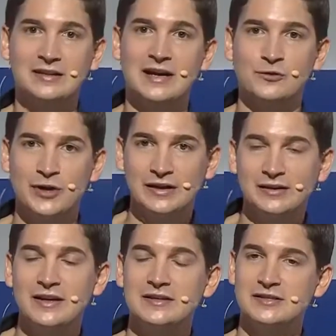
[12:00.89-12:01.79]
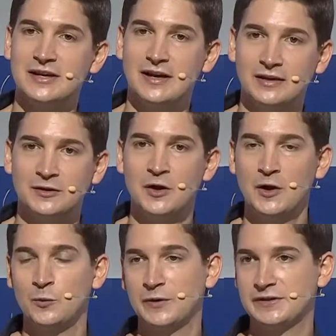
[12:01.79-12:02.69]
directly interact
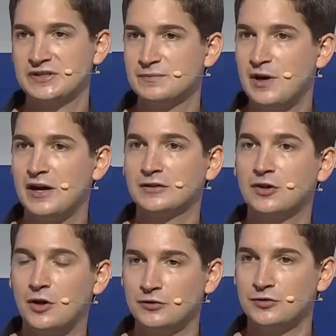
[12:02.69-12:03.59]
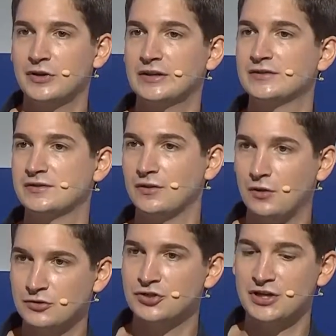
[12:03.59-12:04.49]
with the smart contracts
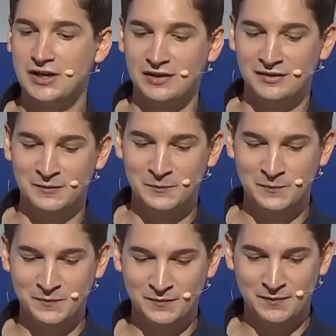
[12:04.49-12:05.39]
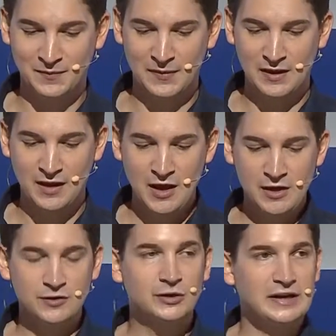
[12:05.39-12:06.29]
on-chain.
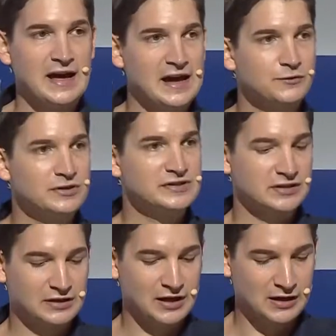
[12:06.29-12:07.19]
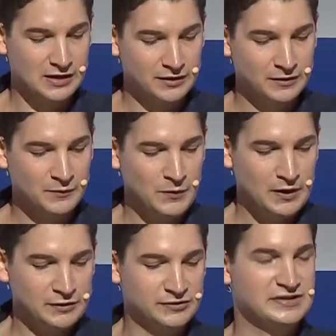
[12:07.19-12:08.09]
You can address the car
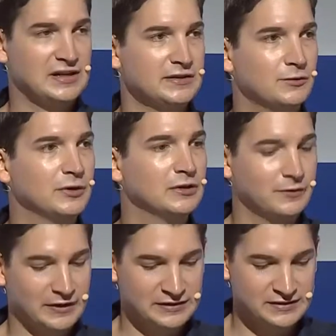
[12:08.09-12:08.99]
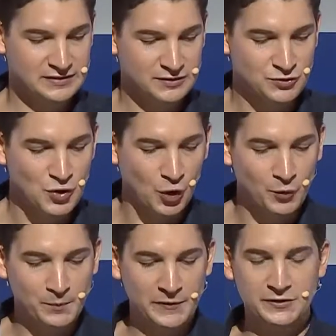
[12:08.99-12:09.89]
to send a request to
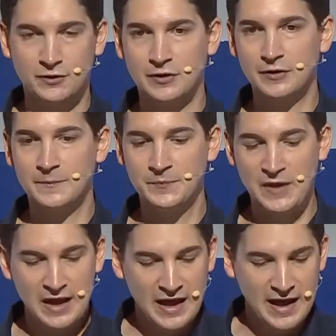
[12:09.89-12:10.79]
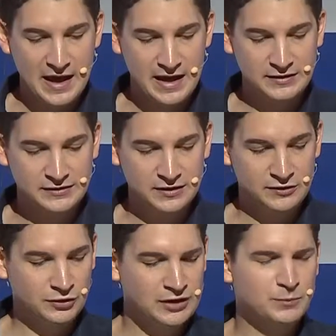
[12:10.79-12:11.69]
open the door, and you
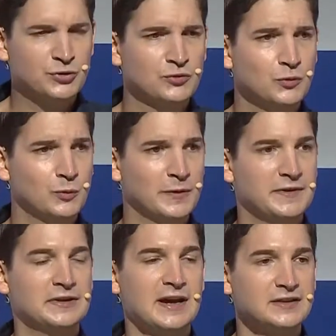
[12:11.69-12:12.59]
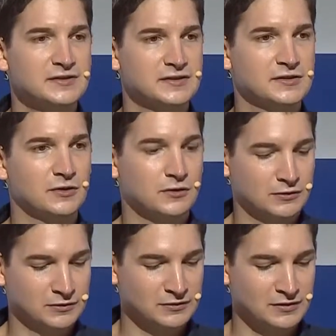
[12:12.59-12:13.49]
can prove with the Nexus
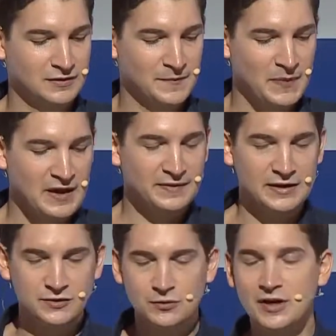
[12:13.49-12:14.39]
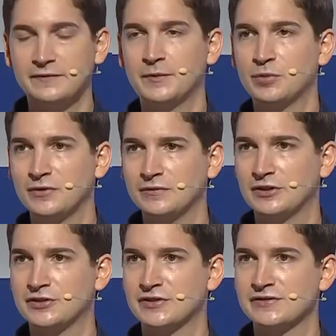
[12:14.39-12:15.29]
token that you have the privileges.